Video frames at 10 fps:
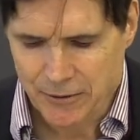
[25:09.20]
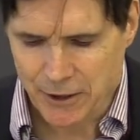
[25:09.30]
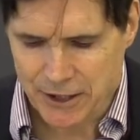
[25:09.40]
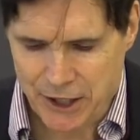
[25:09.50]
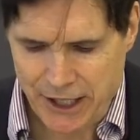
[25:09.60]

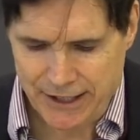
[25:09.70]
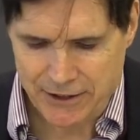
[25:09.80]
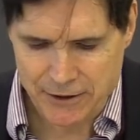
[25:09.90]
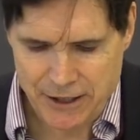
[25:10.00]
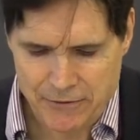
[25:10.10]
which he
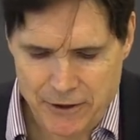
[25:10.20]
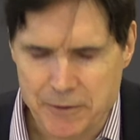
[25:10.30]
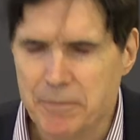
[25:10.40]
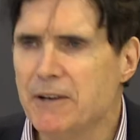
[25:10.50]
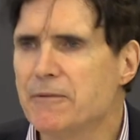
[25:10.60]

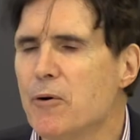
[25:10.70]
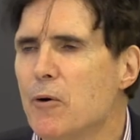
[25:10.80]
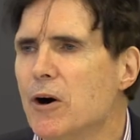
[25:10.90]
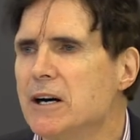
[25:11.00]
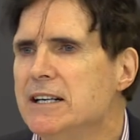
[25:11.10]
delivered
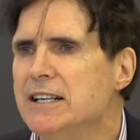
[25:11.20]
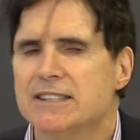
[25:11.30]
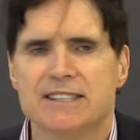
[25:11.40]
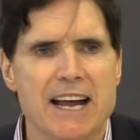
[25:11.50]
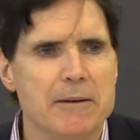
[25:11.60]
before
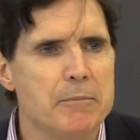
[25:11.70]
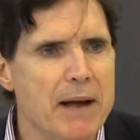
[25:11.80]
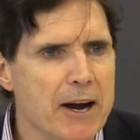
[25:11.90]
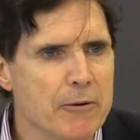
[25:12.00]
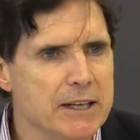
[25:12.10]
St.
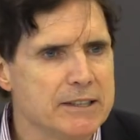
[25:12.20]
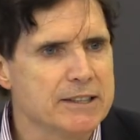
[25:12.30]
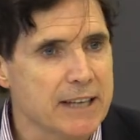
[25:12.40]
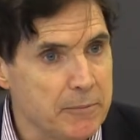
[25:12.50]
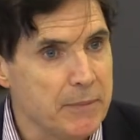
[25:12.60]
Mary's.
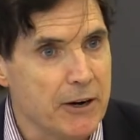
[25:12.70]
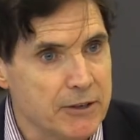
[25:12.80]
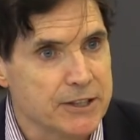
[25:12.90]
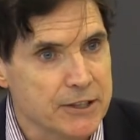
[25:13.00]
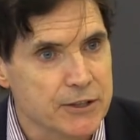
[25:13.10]
St.
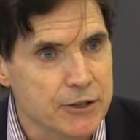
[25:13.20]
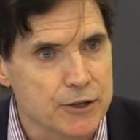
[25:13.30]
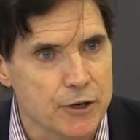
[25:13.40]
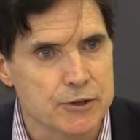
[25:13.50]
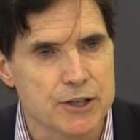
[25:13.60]
Mary's is the
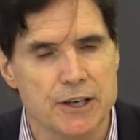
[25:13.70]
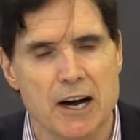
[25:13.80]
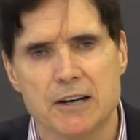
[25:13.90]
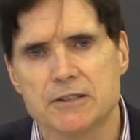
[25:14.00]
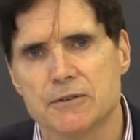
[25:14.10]
church in
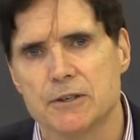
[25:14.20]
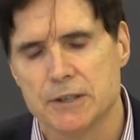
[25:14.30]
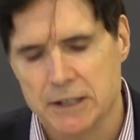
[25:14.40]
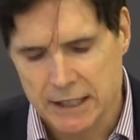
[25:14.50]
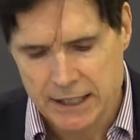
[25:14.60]

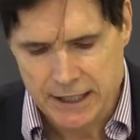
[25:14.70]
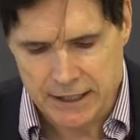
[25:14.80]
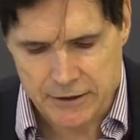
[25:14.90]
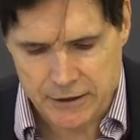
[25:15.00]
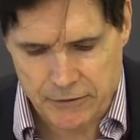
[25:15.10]
Oxford.
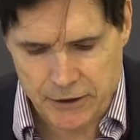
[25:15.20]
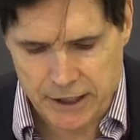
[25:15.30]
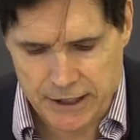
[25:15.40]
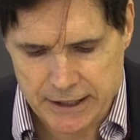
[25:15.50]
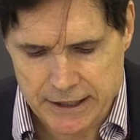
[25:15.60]
He delivered
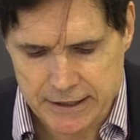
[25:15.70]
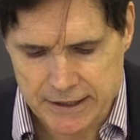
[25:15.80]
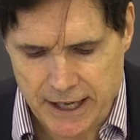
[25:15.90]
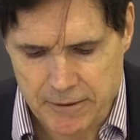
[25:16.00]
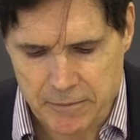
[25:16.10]
it in
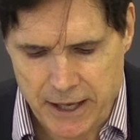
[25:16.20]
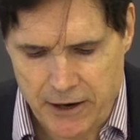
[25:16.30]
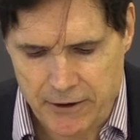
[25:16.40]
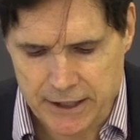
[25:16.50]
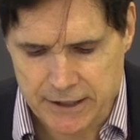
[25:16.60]
St.
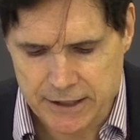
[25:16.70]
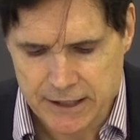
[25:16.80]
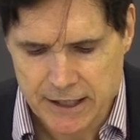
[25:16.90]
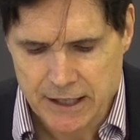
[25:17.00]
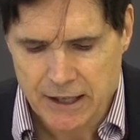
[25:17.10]

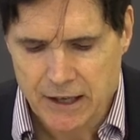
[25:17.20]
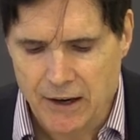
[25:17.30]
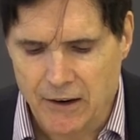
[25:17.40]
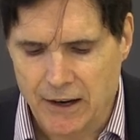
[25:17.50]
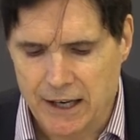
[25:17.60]
Mary's
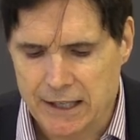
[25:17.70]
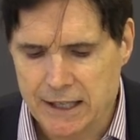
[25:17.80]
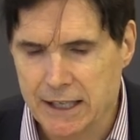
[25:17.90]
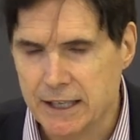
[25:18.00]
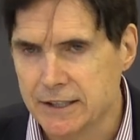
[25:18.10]
on
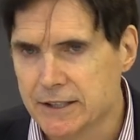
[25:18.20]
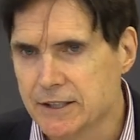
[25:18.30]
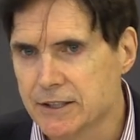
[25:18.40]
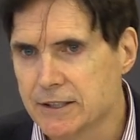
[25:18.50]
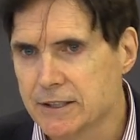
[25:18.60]

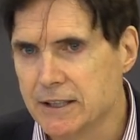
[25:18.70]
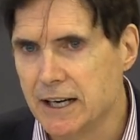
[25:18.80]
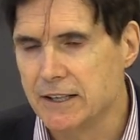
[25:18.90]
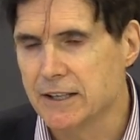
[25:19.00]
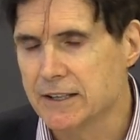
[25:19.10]
his,
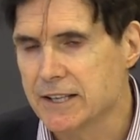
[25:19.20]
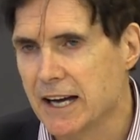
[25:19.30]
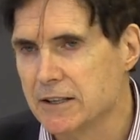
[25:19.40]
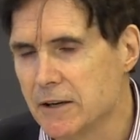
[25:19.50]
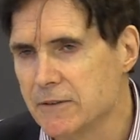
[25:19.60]
and the
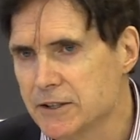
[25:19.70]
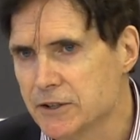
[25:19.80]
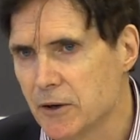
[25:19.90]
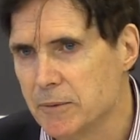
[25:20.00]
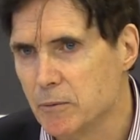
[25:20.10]
title of his
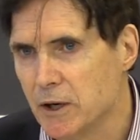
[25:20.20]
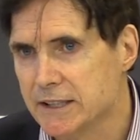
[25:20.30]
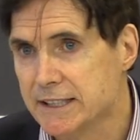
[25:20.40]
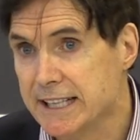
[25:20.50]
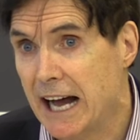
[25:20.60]
sermon
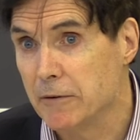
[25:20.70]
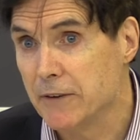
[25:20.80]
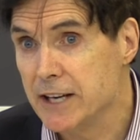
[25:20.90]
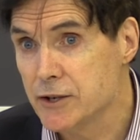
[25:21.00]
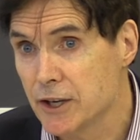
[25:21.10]
was
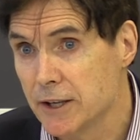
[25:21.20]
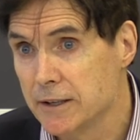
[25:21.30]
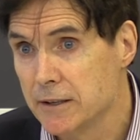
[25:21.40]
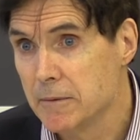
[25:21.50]
Salvation